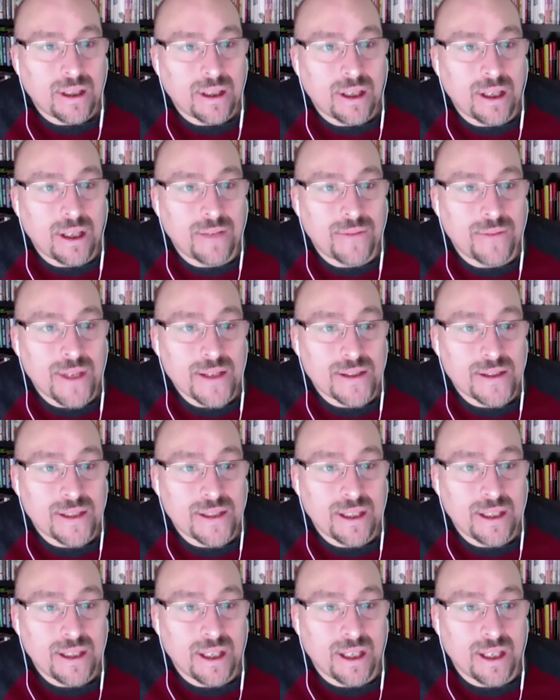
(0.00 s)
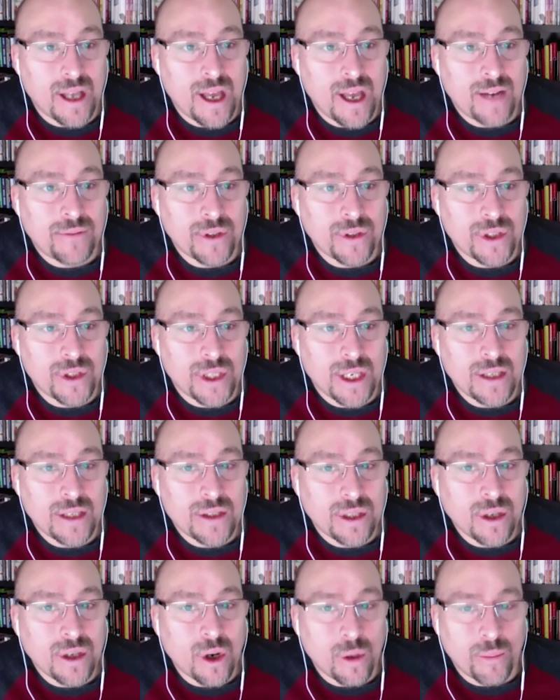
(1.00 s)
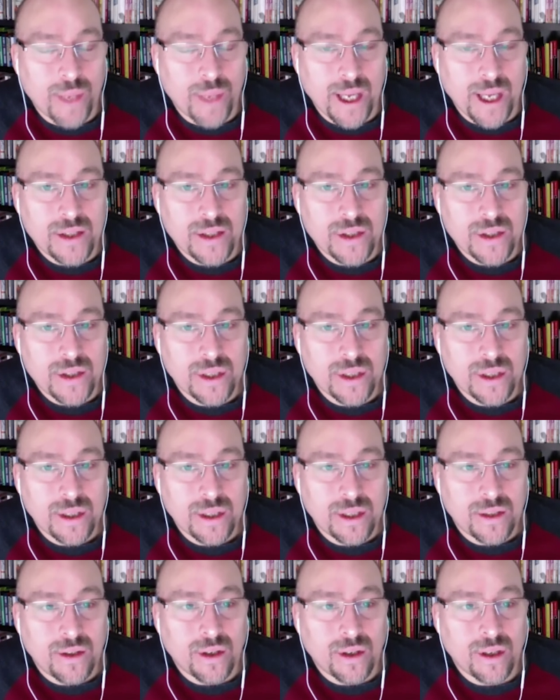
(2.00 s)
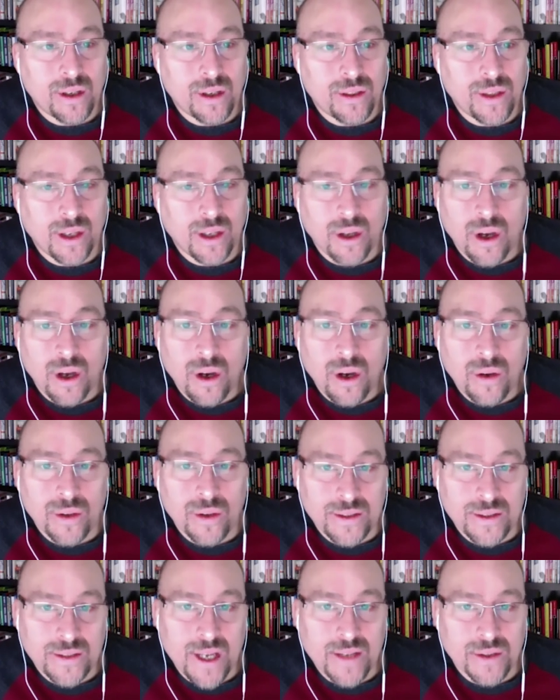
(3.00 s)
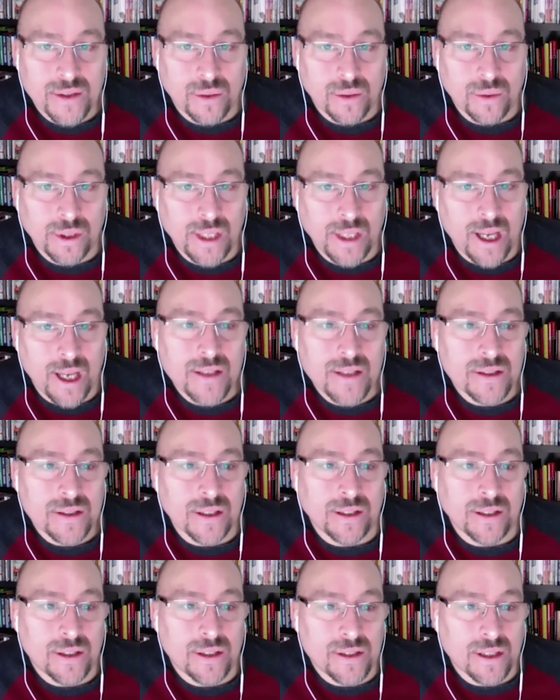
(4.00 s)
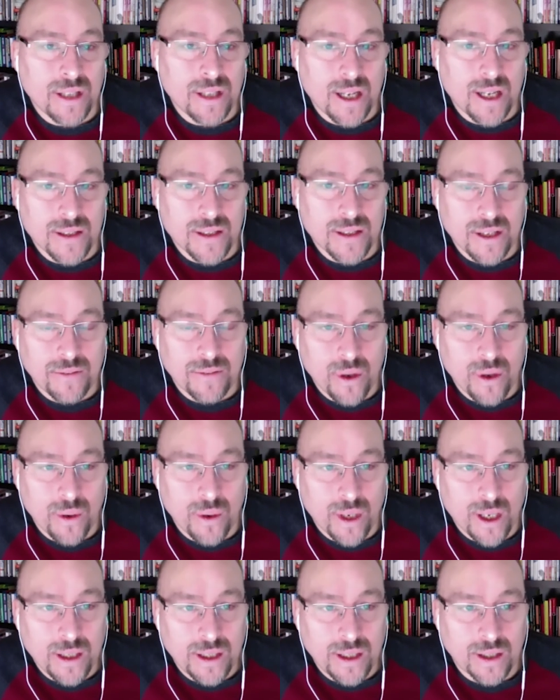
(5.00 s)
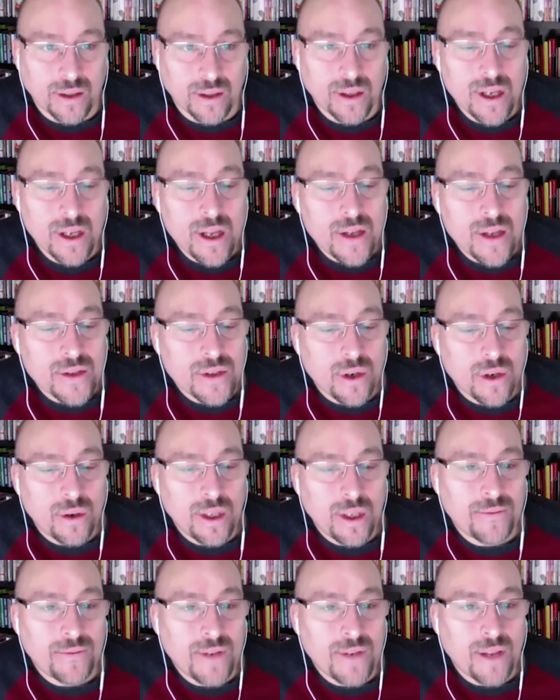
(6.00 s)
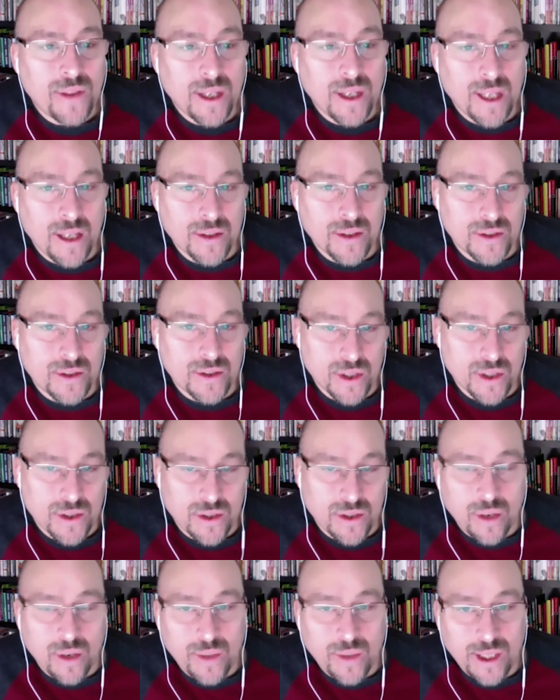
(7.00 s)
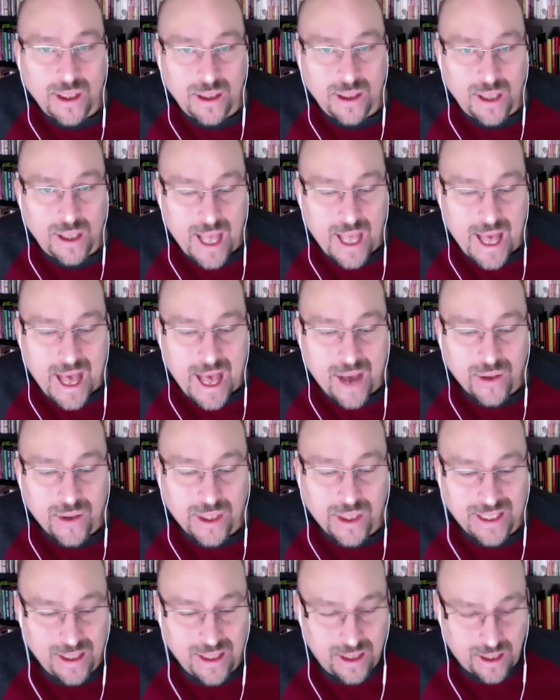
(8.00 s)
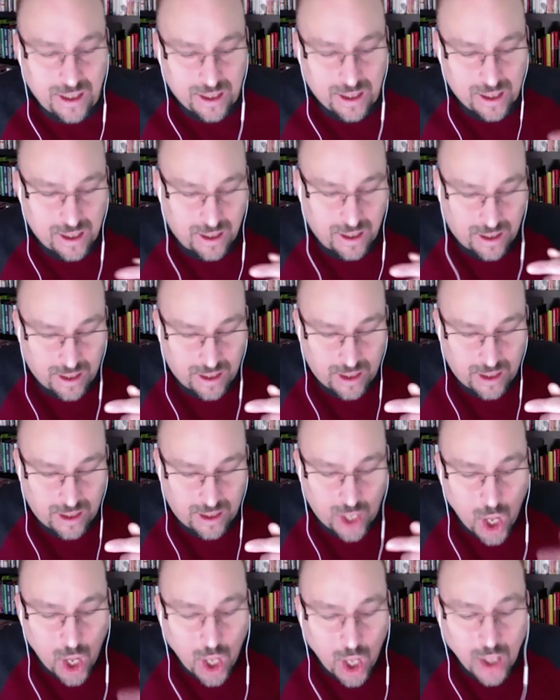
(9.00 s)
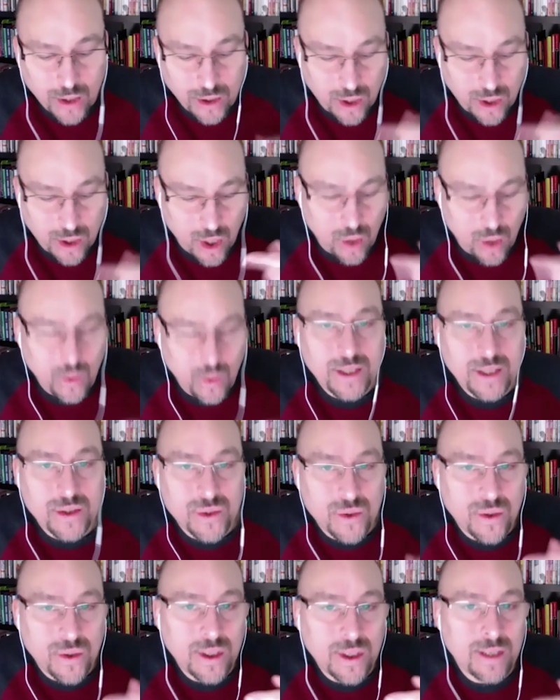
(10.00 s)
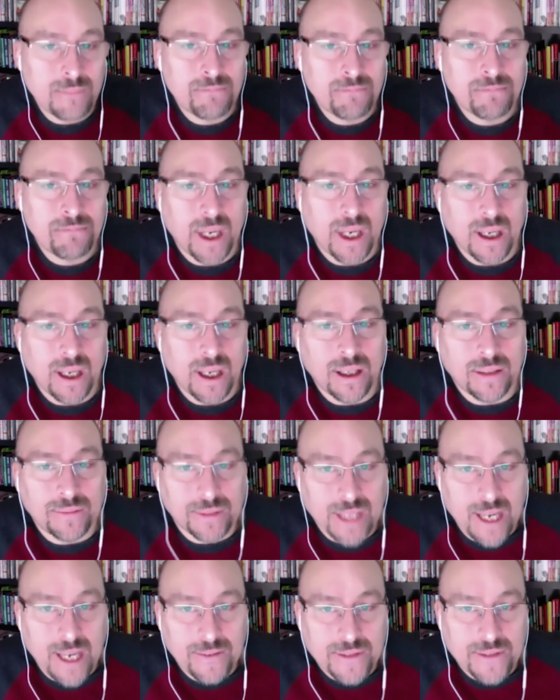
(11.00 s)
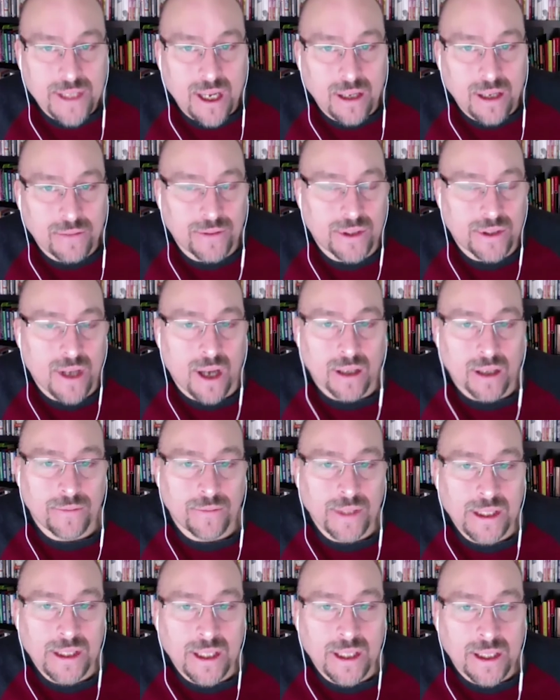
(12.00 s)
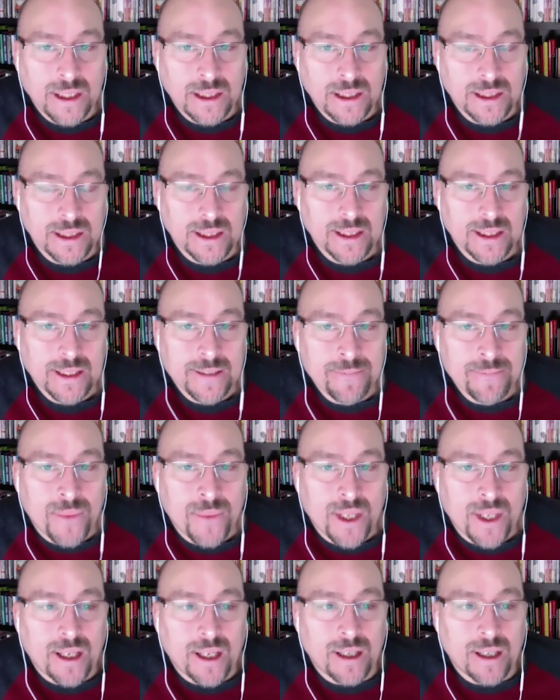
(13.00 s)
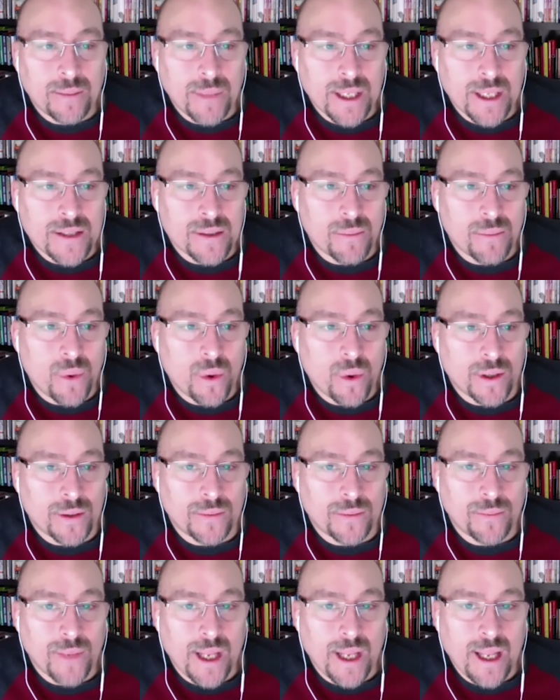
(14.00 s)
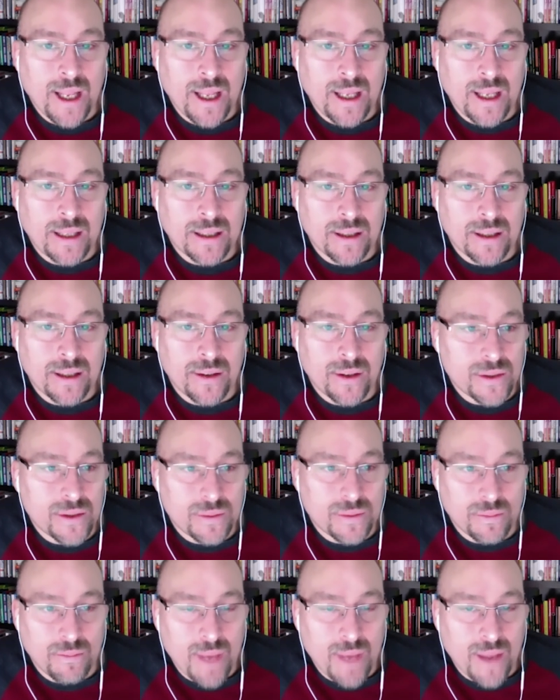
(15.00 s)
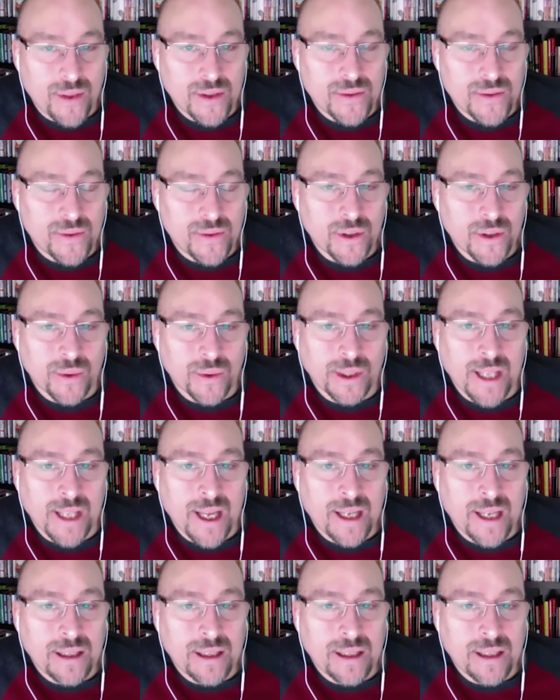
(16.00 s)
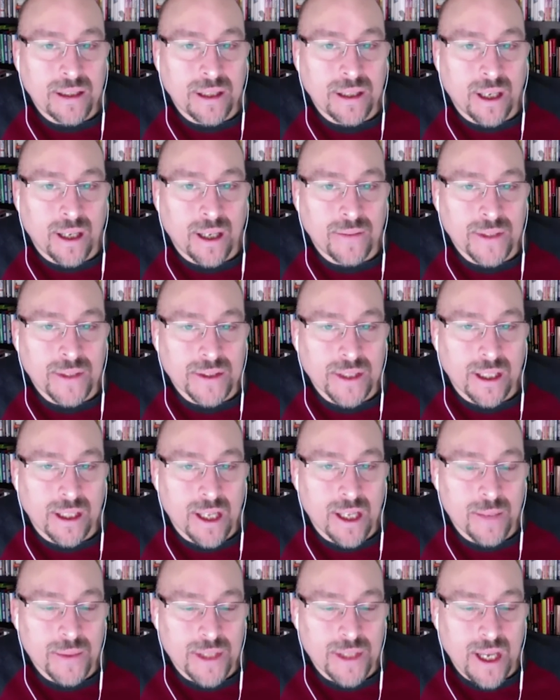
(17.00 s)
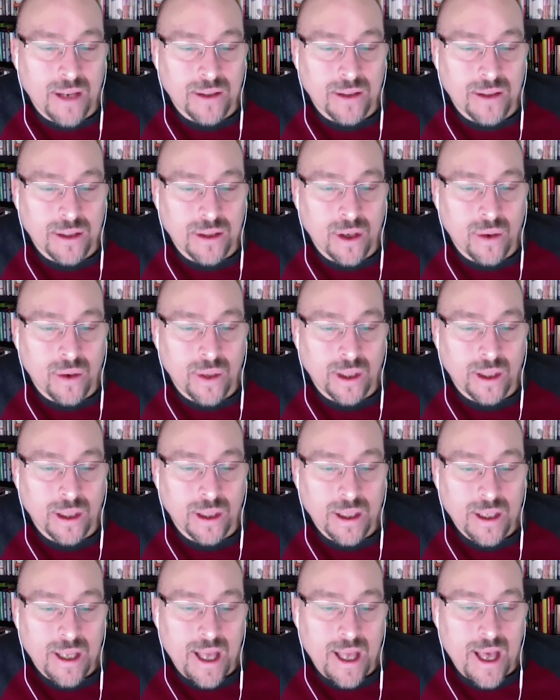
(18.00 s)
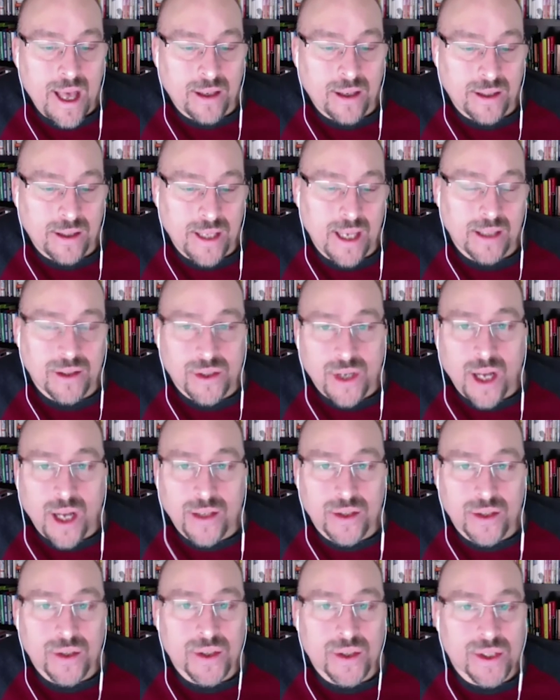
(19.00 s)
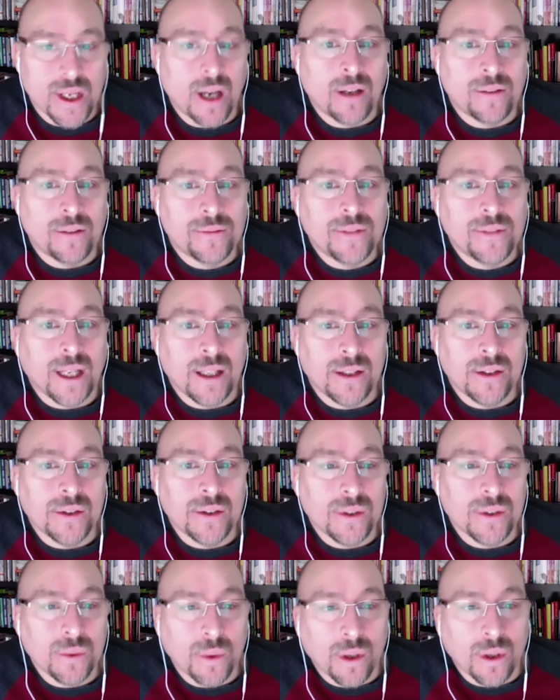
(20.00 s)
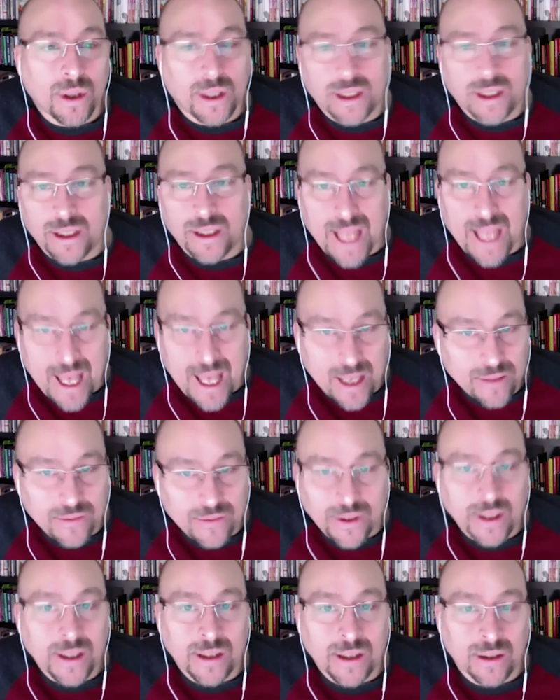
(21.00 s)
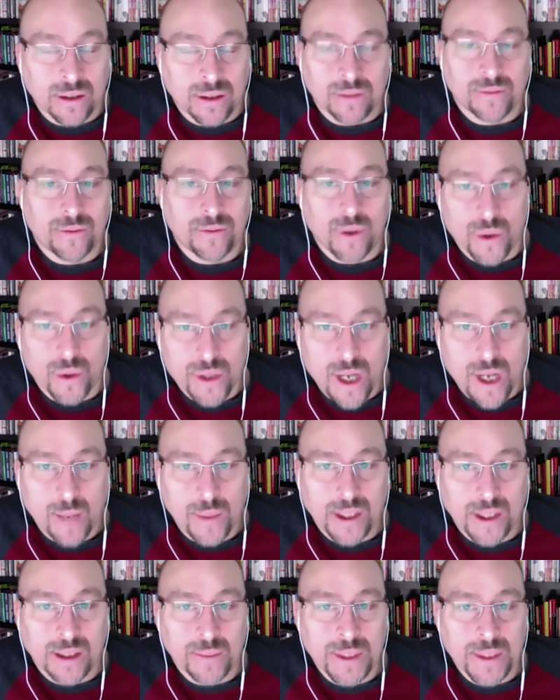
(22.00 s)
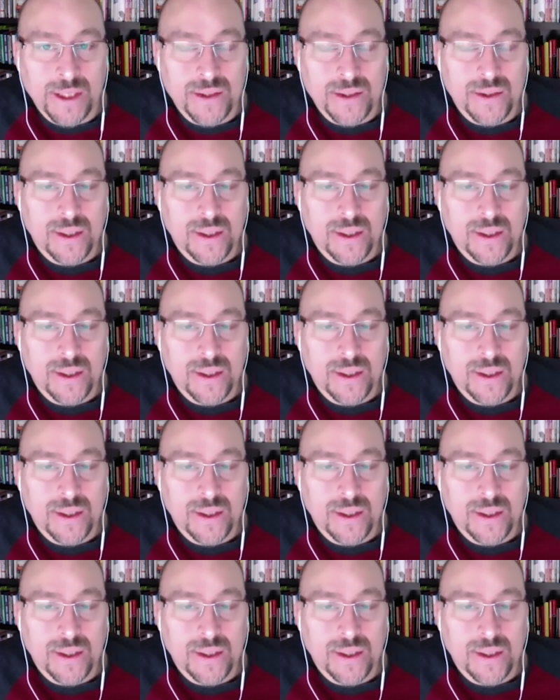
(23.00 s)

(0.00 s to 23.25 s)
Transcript: If they see an ever-changing homepage, they're going to think, oh, these guys are really hustling. There's a lot of stuff going on here. So if nothing else, just knowing how to get an ongoing stream of lifestyle photography done is important. And there's methods for doing that. And obviously it comes down to knowing how to take the shots yourself and do the work in Canva or Photoshop Elements,